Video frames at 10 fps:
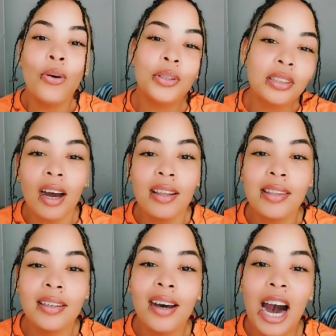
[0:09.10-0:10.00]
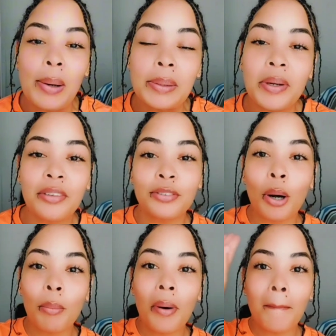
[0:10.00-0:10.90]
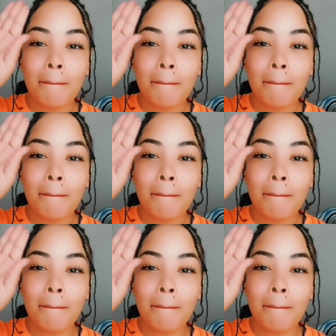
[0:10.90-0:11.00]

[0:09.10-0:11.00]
or rather how I went from